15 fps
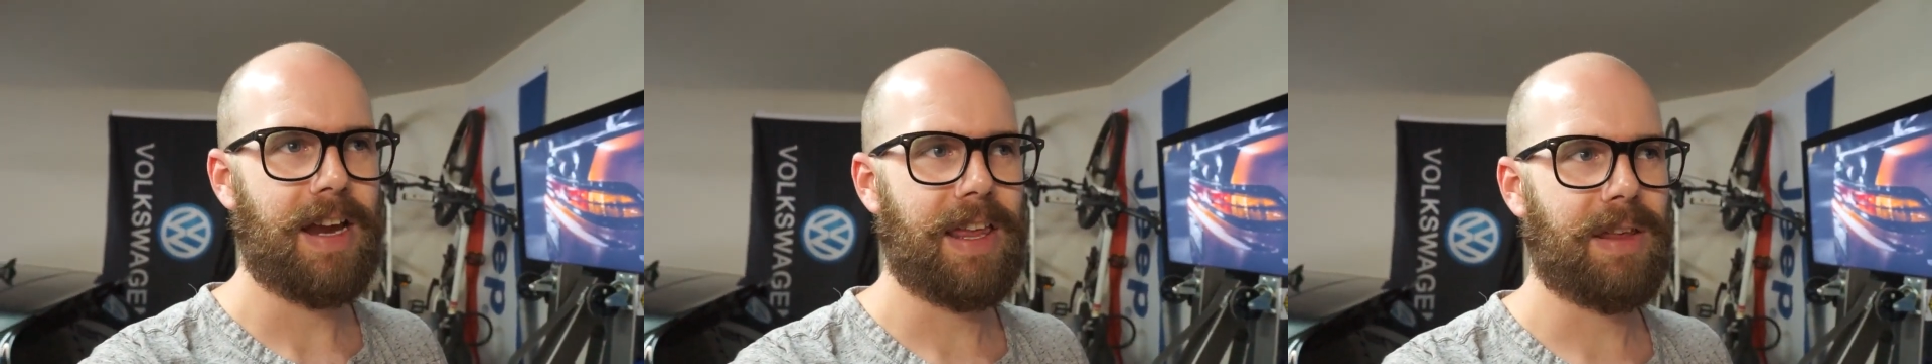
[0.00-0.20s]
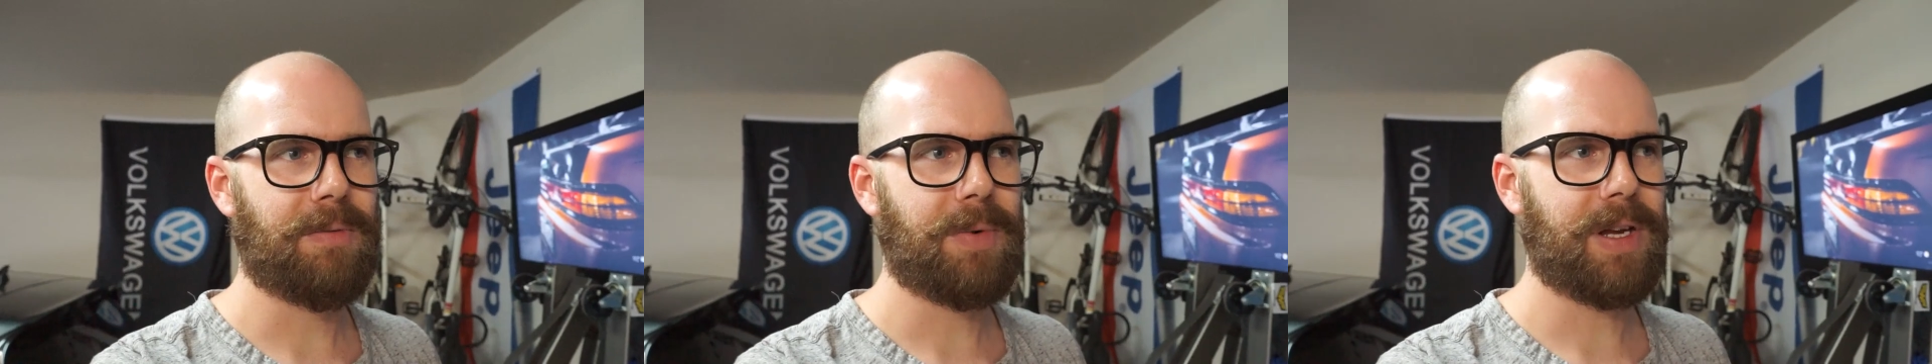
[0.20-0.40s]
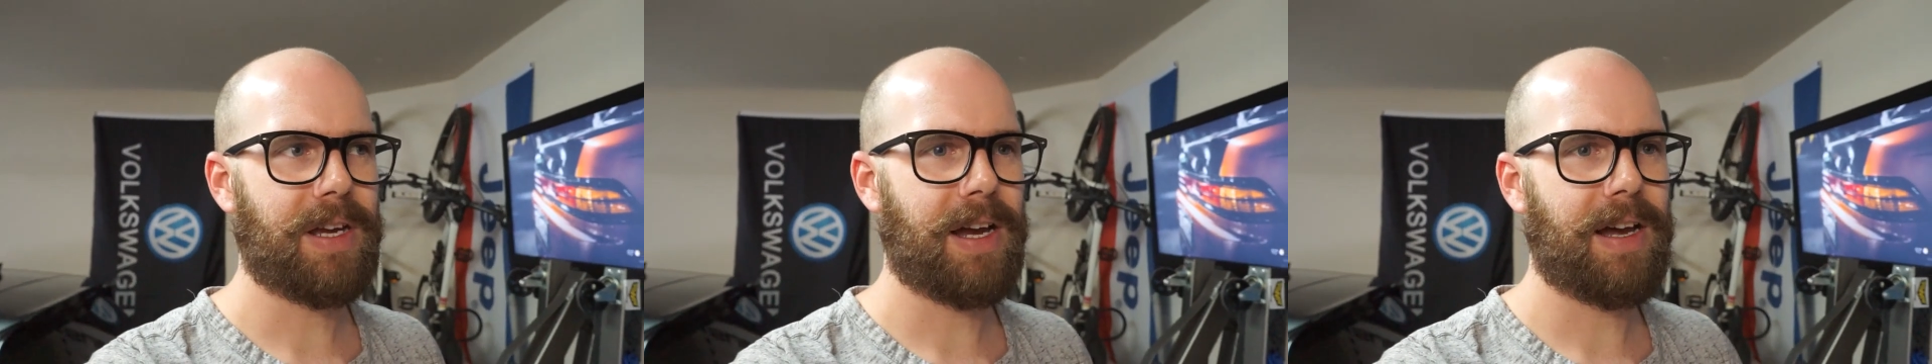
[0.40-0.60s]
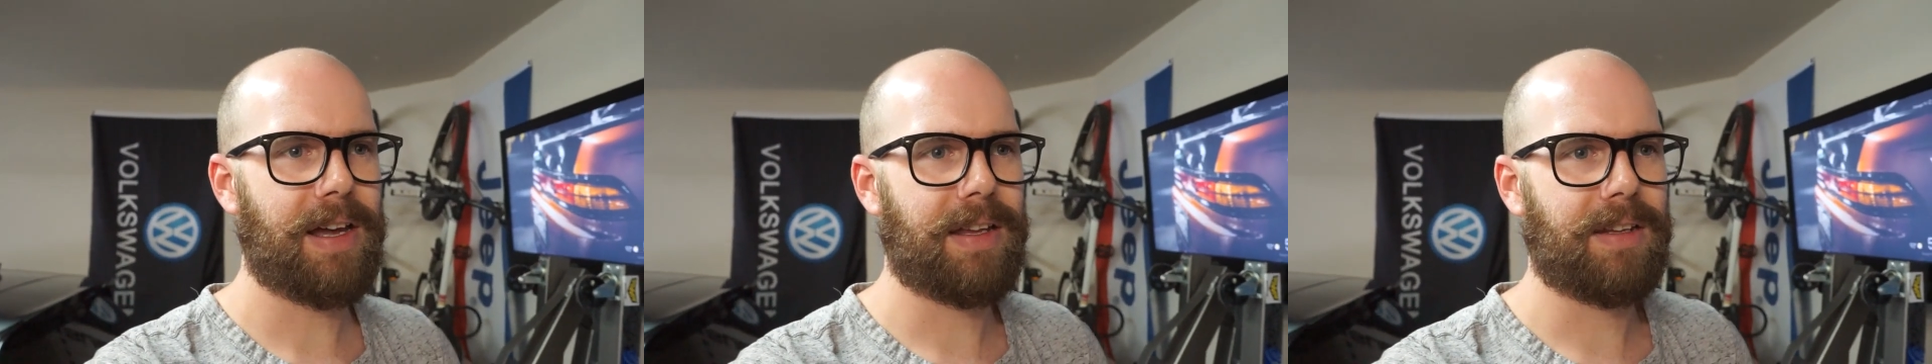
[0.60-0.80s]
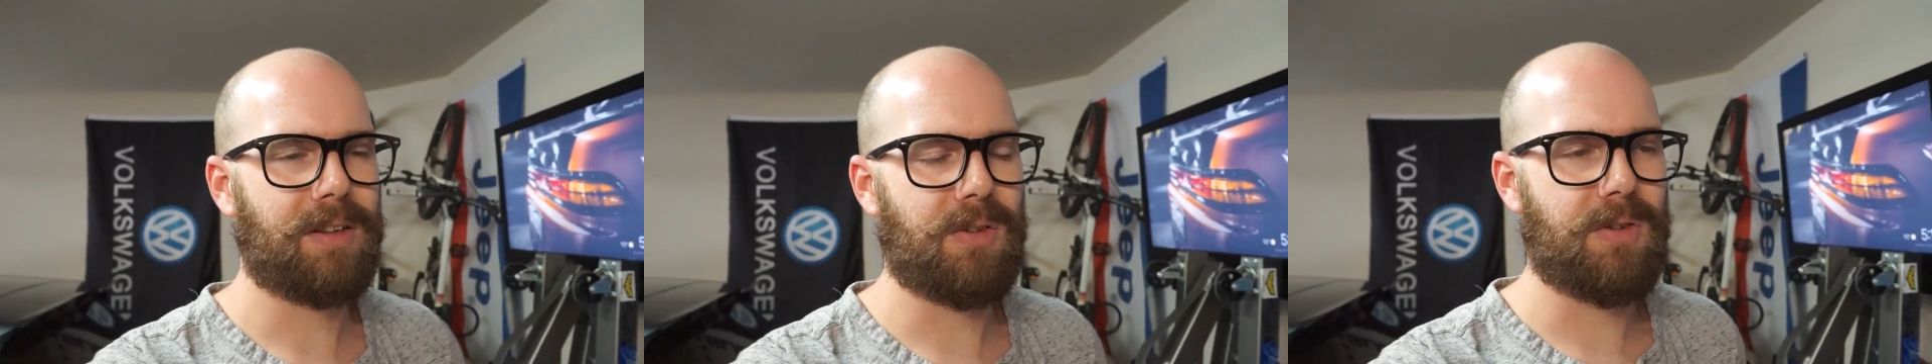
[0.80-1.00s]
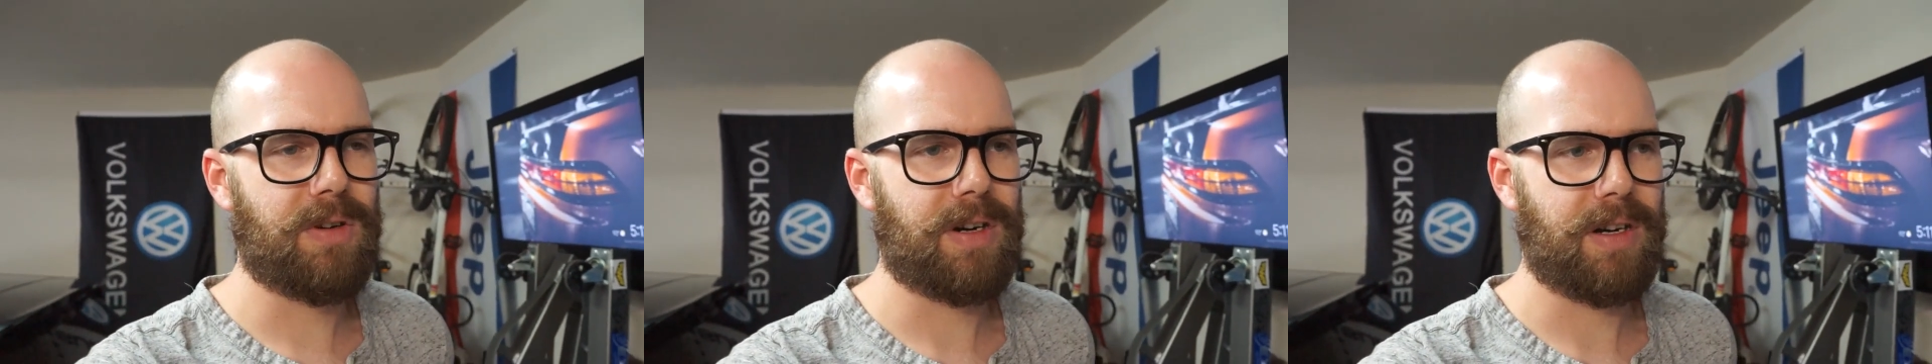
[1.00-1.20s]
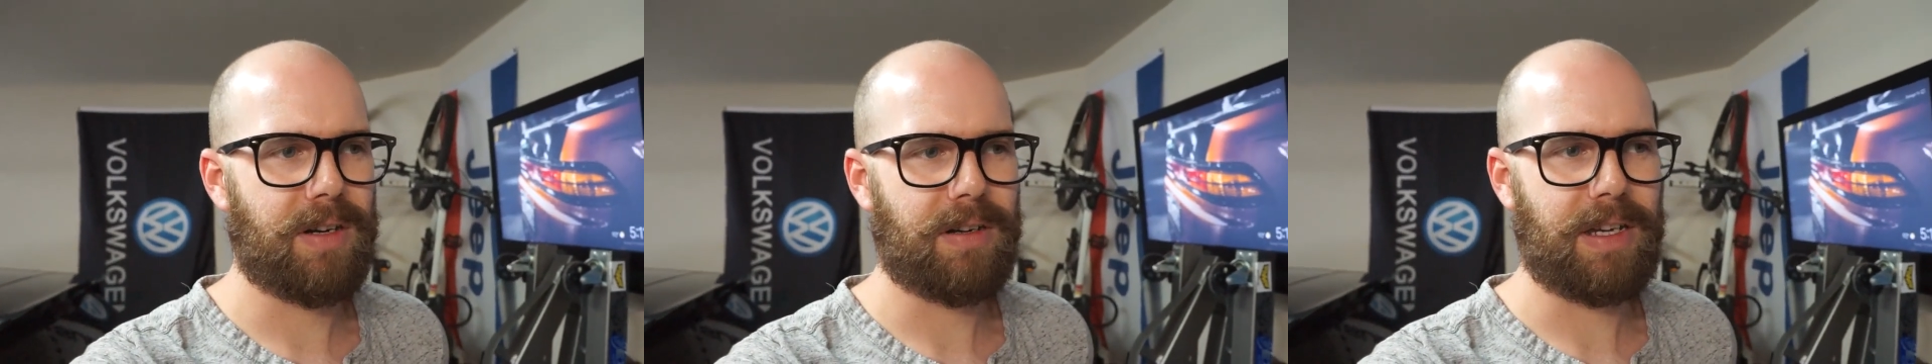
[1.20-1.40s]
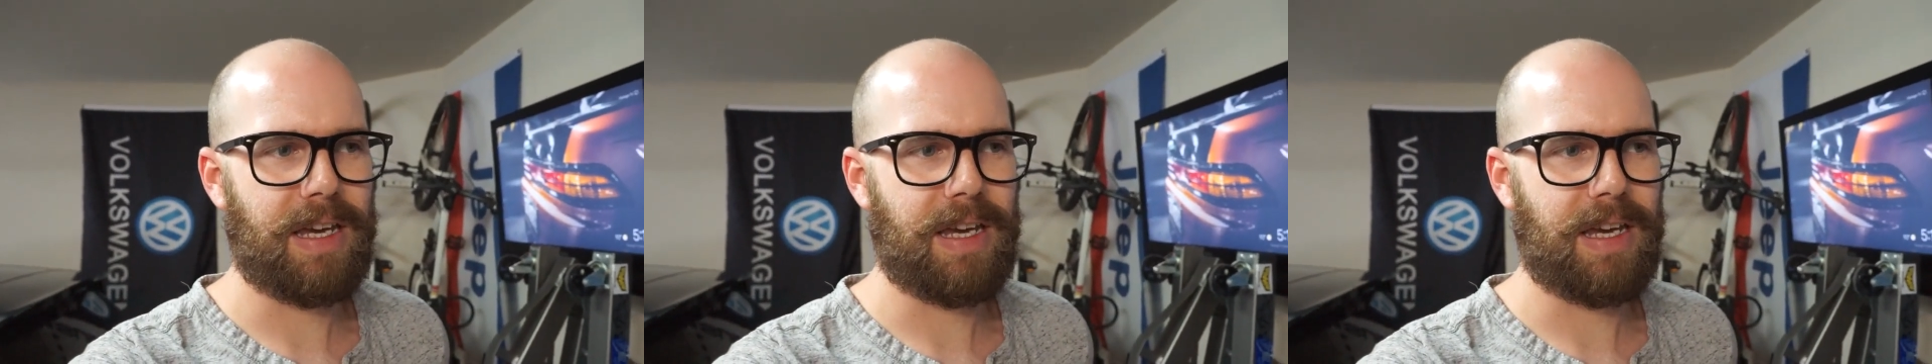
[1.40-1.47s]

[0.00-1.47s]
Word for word: and then we got Laura